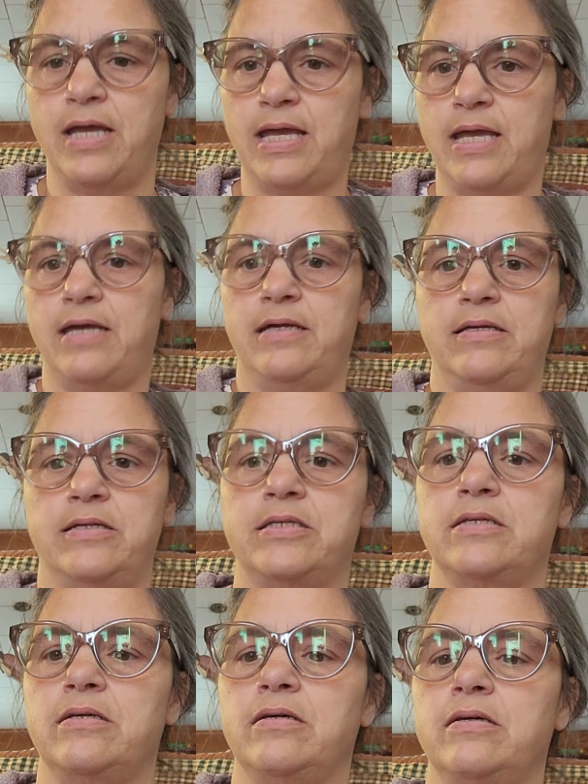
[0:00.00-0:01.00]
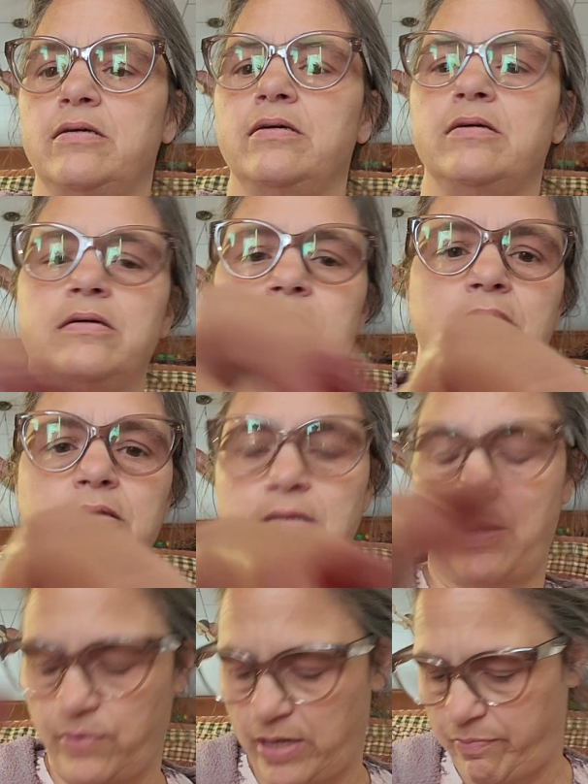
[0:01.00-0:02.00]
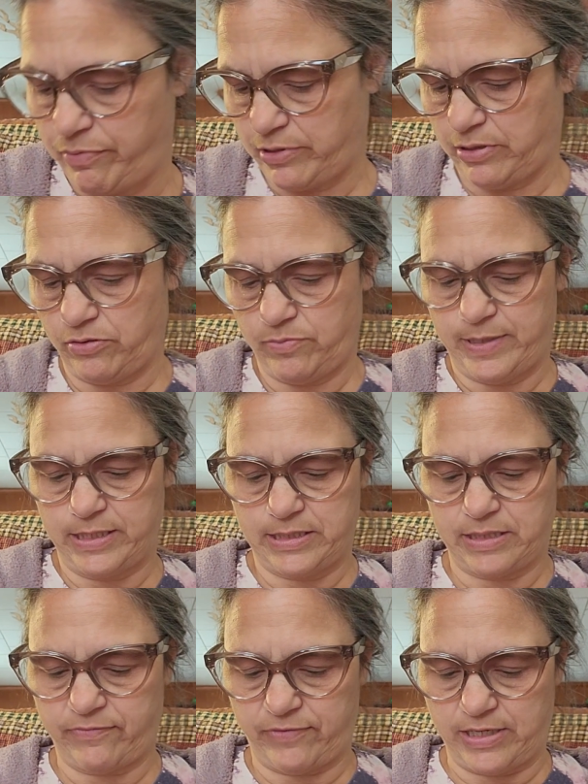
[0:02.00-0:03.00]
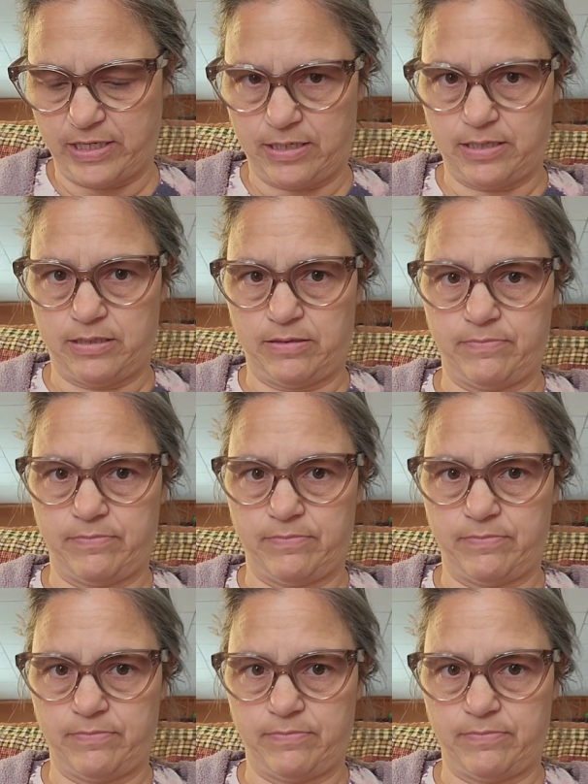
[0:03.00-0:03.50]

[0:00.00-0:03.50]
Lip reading: And that one I put a little bit of stuffing in it.